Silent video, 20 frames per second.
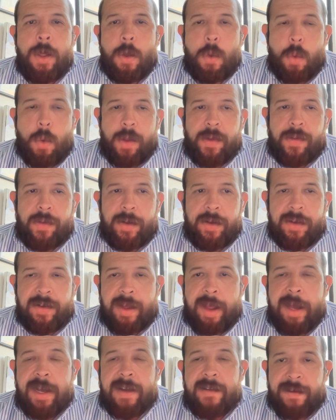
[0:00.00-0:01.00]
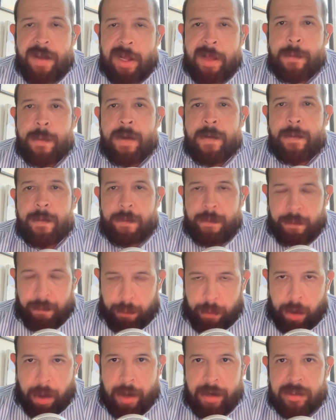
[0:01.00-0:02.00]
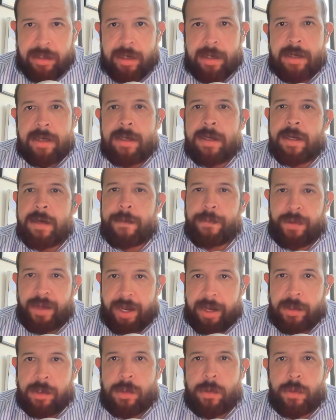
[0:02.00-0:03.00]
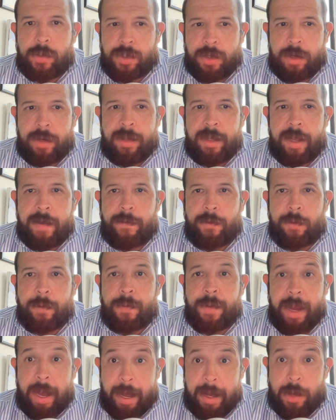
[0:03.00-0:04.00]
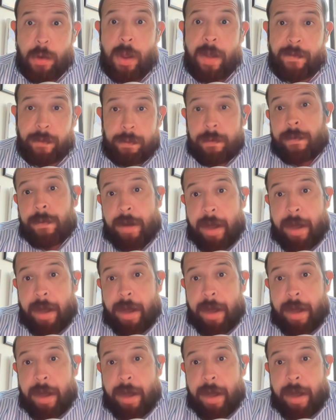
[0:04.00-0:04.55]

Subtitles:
Once the design development process gets to a certain level and you have